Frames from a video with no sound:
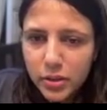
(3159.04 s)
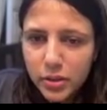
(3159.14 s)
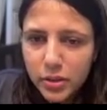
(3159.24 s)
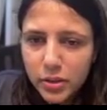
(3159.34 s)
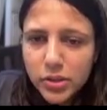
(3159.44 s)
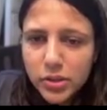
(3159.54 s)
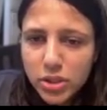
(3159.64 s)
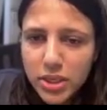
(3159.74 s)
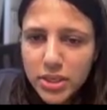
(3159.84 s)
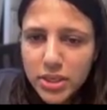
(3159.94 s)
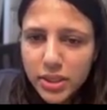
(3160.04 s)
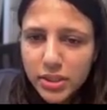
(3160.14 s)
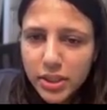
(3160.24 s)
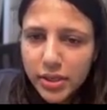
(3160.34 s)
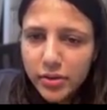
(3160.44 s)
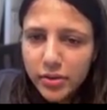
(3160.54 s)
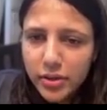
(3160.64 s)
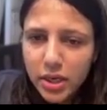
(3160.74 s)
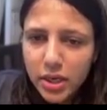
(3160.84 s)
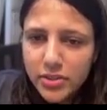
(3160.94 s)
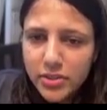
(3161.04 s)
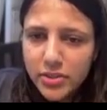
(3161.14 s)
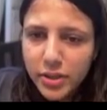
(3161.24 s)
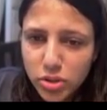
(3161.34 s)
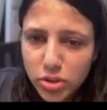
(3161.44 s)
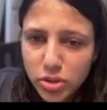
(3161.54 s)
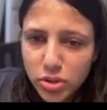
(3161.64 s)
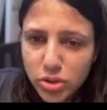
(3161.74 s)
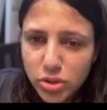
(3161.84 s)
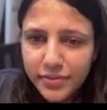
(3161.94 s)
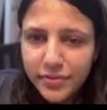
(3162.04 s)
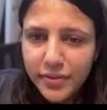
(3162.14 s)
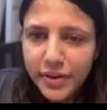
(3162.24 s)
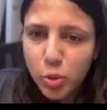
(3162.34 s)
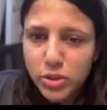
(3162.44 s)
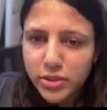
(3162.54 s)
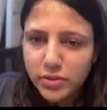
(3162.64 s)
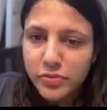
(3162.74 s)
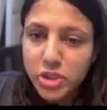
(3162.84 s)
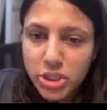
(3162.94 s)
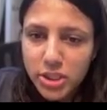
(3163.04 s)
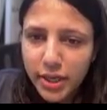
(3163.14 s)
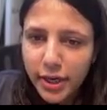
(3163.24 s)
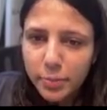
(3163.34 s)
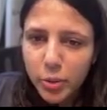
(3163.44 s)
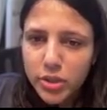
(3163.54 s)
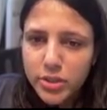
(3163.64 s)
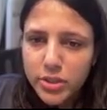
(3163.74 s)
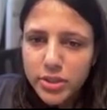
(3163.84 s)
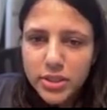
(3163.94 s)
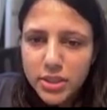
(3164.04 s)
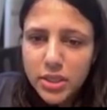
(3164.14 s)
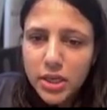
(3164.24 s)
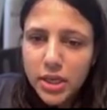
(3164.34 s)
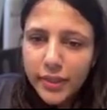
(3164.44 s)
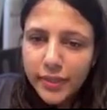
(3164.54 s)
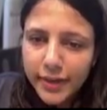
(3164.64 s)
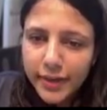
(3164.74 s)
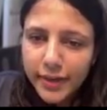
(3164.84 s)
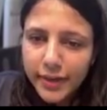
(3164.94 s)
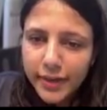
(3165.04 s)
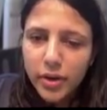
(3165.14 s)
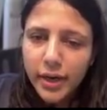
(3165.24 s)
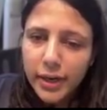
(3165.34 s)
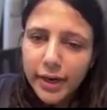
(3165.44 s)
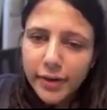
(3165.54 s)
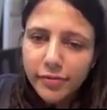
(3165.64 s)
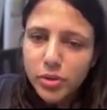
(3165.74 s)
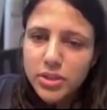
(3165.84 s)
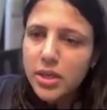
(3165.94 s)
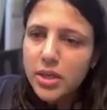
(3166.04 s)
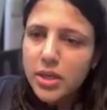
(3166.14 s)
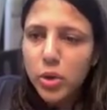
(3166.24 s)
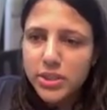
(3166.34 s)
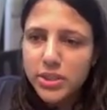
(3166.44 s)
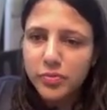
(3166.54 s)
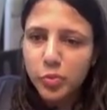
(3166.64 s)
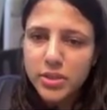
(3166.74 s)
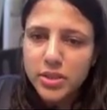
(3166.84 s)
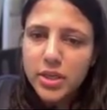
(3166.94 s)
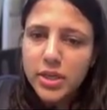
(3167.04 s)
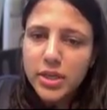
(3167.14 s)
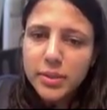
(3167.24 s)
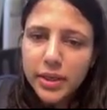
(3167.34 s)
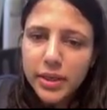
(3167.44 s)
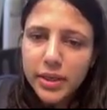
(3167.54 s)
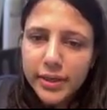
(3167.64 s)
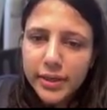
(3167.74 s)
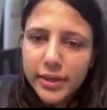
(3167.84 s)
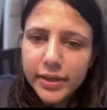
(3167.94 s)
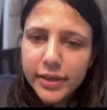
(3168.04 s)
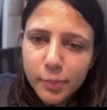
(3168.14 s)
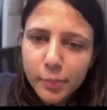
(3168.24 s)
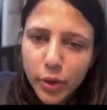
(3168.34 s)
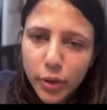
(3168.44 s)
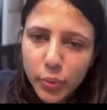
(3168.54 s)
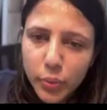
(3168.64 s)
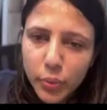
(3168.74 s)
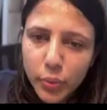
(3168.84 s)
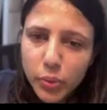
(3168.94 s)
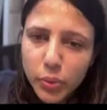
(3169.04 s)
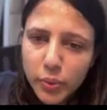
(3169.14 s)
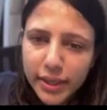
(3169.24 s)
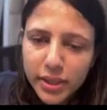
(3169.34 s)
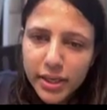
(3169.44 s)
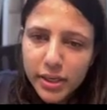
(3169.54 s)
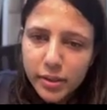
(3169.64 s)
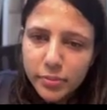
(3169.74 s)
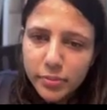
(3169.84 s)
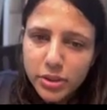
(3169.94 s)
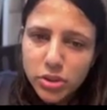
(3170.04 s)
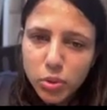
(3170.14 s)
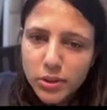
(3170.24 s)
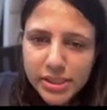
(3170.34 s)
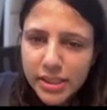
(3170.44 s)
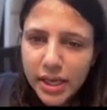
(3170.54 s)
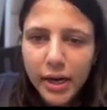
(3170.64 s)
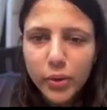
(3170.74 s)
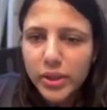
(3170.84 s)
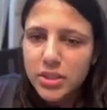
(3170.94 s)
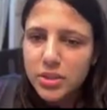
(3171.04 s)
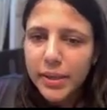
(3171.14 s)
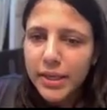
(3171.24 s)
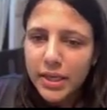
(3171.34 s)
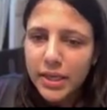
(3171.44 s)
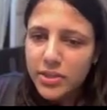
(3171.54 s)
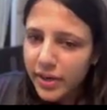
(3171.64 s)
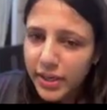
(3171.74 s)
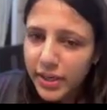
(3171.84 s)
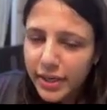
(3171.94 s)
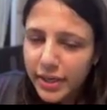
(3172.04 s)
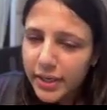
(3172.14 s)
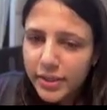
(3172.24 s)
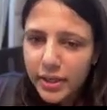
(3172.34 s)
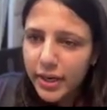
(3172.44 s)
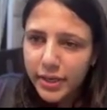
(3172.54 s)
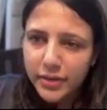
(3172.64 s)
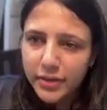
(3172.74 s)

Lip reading: right? So these are 3 nearest classifiers. So this is being classified as positive, which is correct because this is the decision boundary and left to this are positive points. Similarly, if you take any point over here, you will take 3 neighbors. You will see that, okay, this is being classified correctly in the negative